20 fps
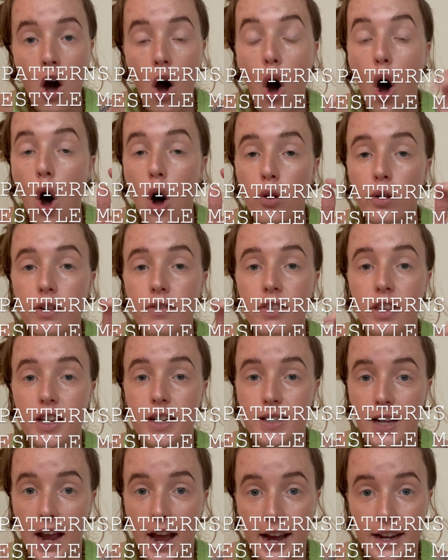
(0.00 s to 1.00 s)
All of
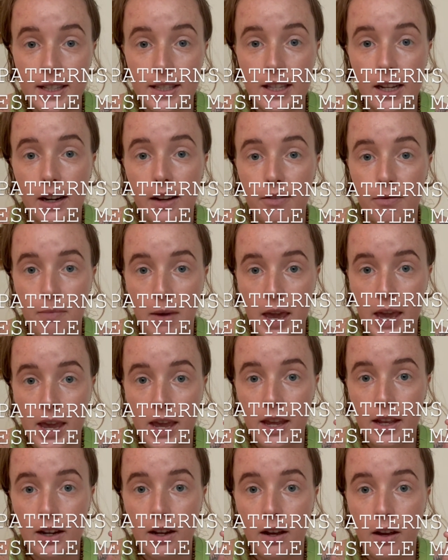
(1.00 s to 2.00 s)
these hats that I've
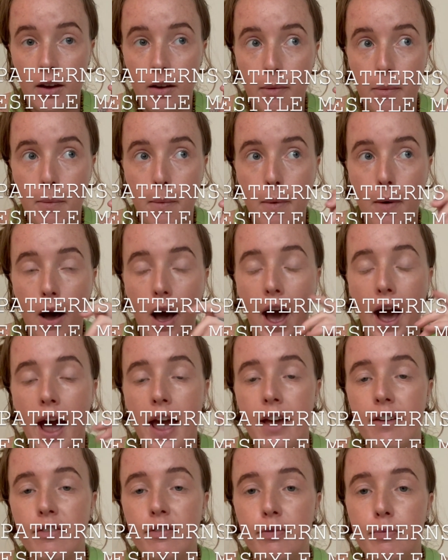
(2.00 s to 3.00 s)
made,
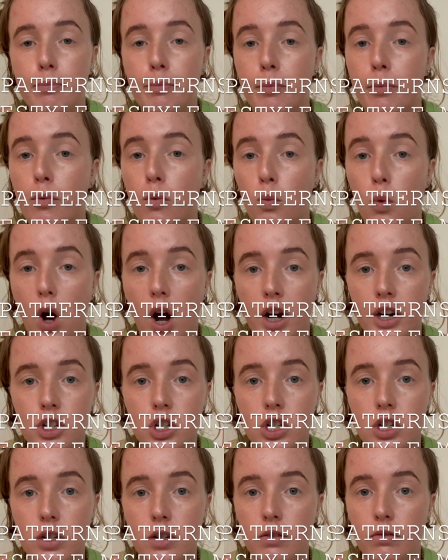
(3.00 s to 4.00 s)
I've
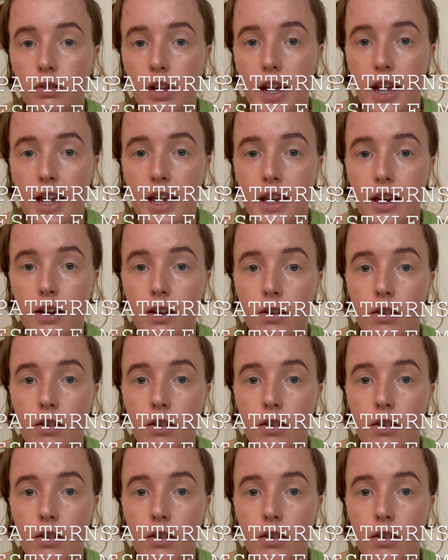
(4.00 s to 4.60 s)
watched like